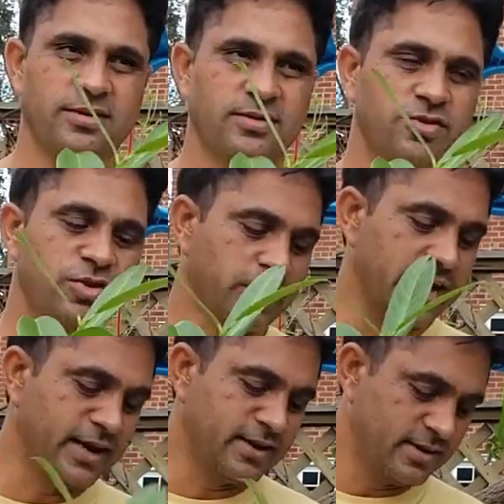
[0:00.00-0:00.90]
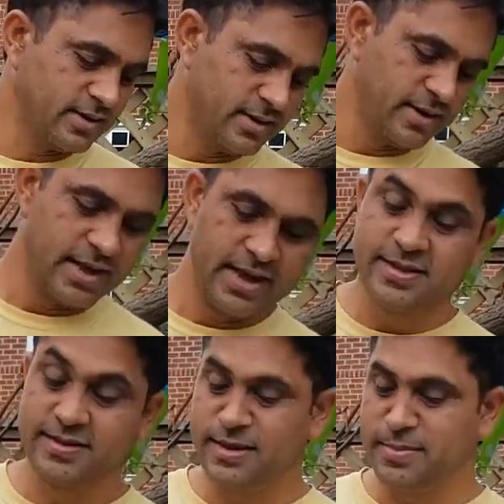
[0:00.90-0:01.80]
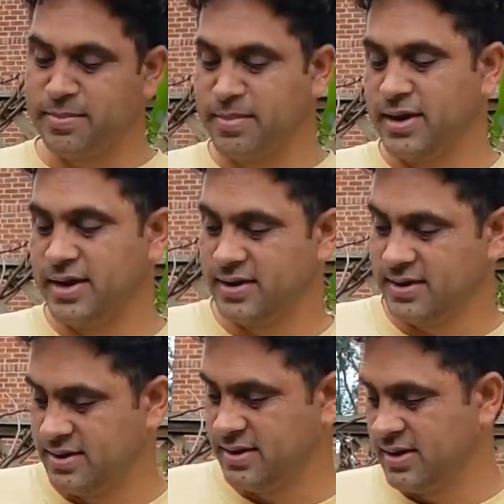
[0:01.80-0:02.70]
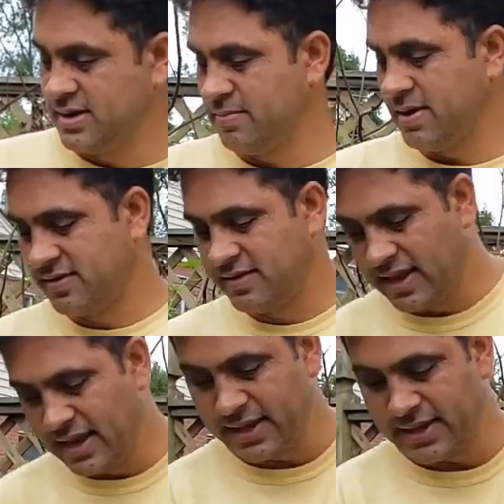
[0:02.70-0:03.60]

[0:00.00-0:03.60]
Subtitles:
So you can easily make money by selling